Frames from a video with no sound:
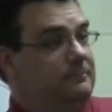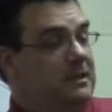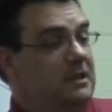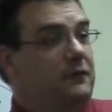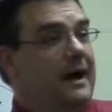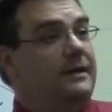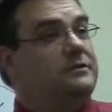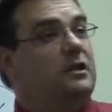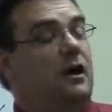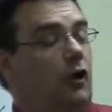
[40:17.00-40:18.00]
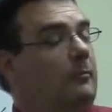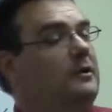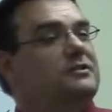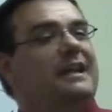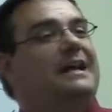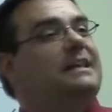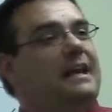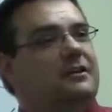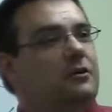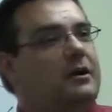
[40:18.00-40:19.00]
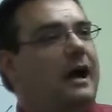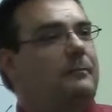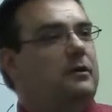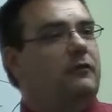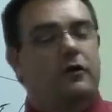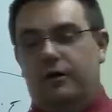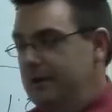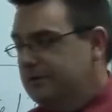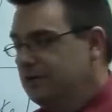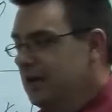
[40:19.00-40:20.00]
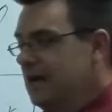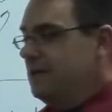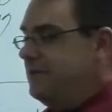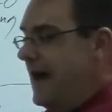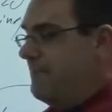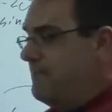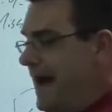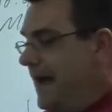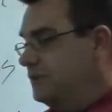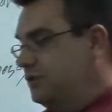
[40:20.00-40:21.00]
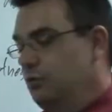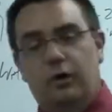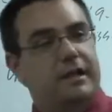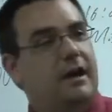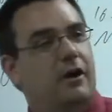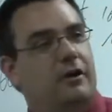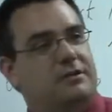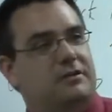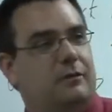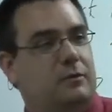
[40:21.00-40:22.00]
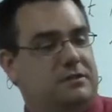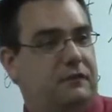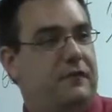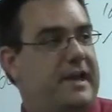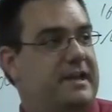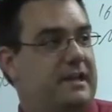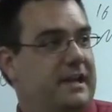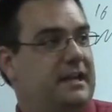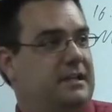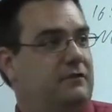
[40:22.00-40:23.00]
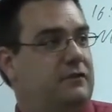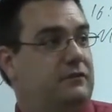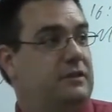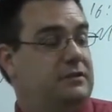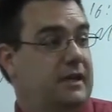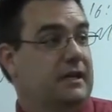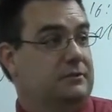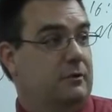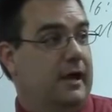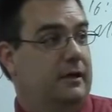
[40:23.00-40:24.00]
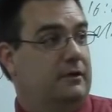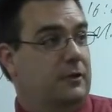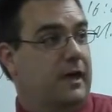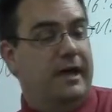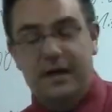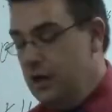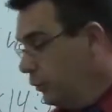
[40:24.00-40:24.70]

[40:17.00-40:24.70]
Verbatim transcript: He finds almost an identical copy of Hermas that matched what he already said was a fake in 1856, right? Okay?